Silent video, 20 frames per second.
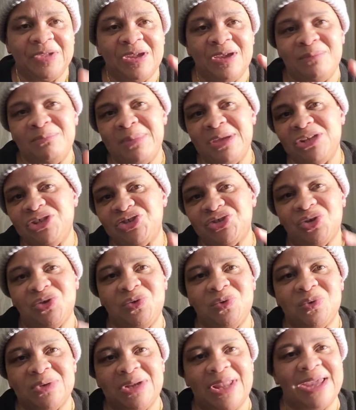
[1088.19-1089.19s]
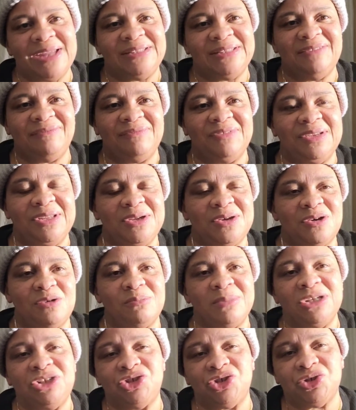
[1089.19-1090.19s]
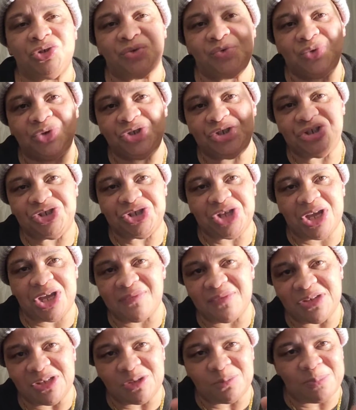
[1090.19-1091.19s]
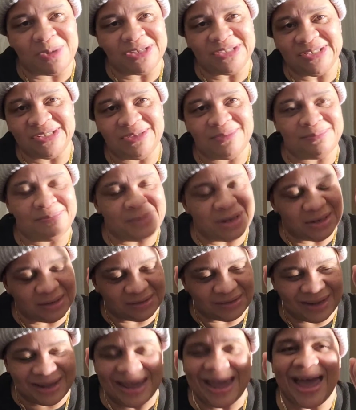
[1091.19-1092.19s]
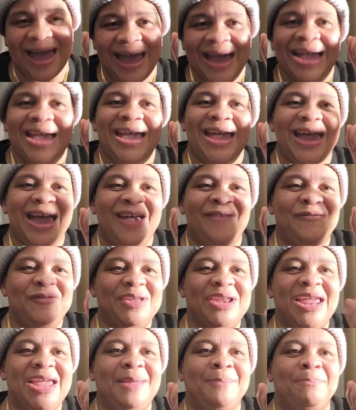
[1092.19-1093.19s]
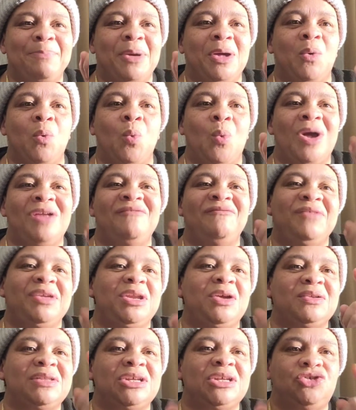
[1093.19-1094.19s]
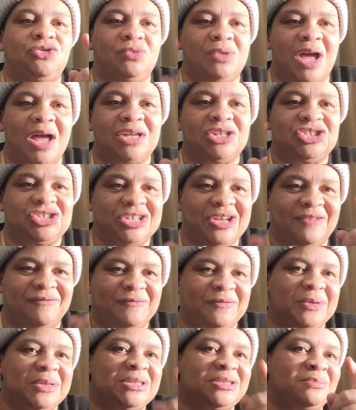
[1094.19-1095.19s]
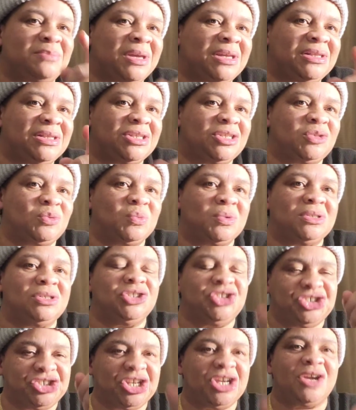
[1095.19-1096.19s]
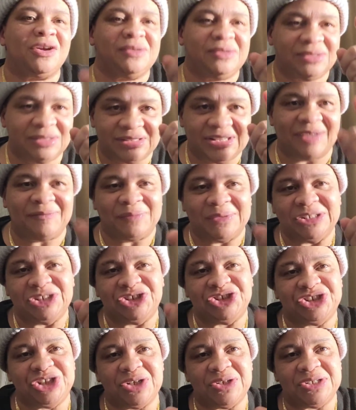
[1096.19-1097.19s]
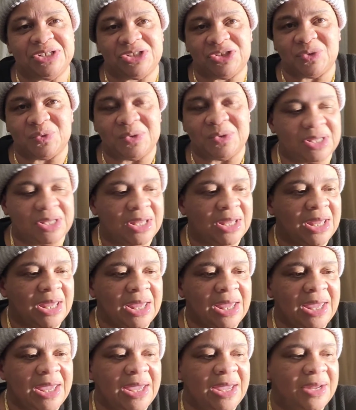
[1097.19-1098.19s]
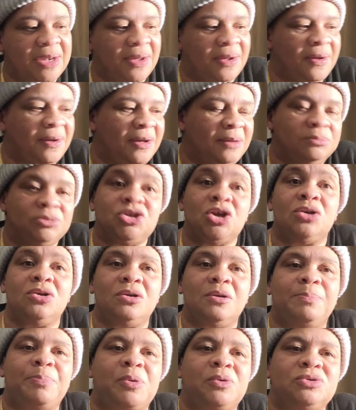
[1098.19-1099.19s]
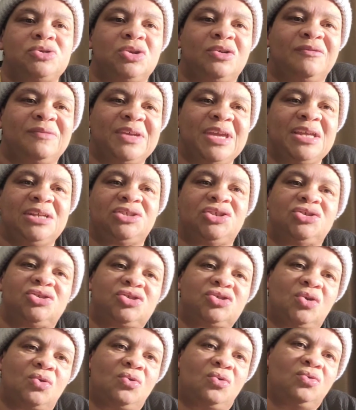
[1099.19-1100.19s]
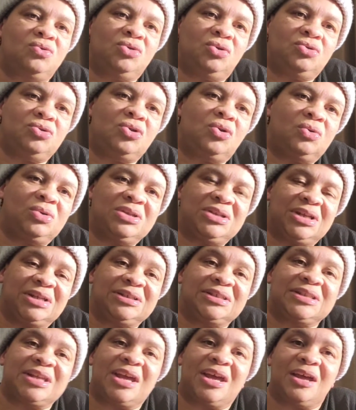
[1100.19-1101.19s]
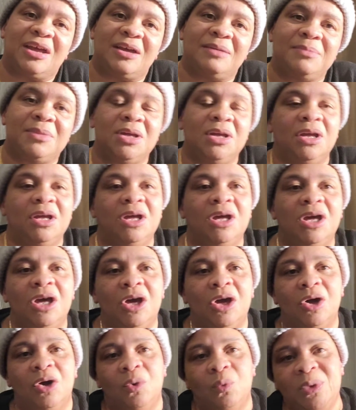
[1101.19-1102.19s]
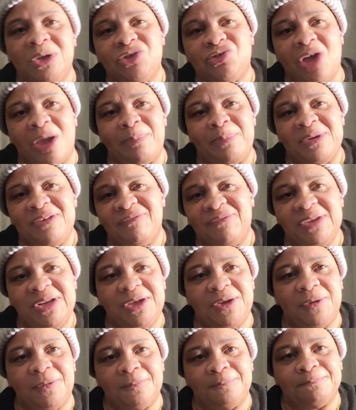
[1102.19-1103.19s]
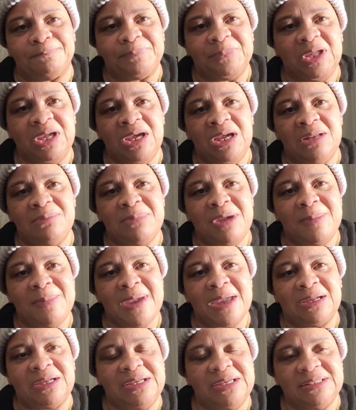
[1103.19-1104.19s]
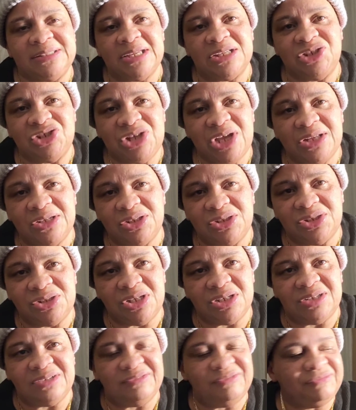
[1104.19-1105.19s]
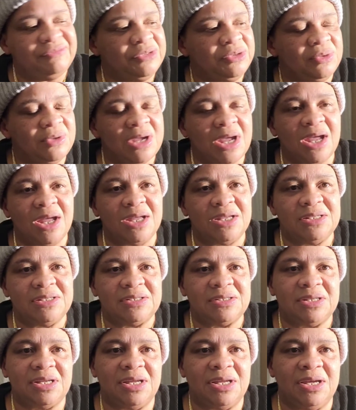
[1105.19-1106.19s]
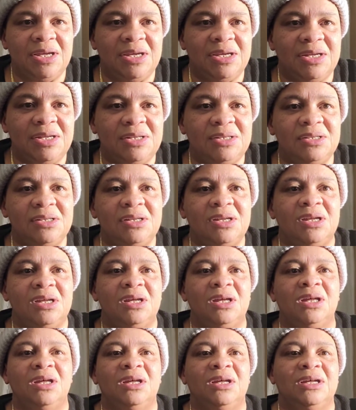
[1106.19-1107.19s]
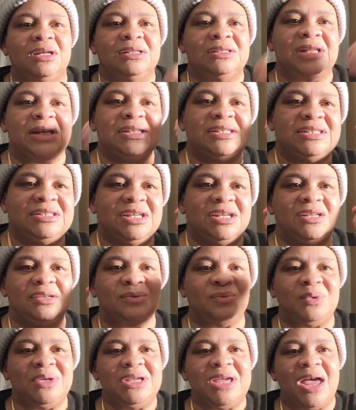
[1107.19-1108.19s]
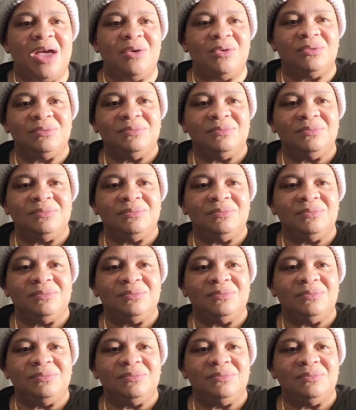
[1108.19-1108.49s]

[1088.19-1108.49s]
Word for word: Make sure you like the video. Make sure you share it, especially make if it ain't but one video that you guys share for us, make this one share. Definitely share this one, and um, turn on the post notifications so you know the next time we dropping a video. And maybe I can get that challenge done for you guys. And that's it. We out.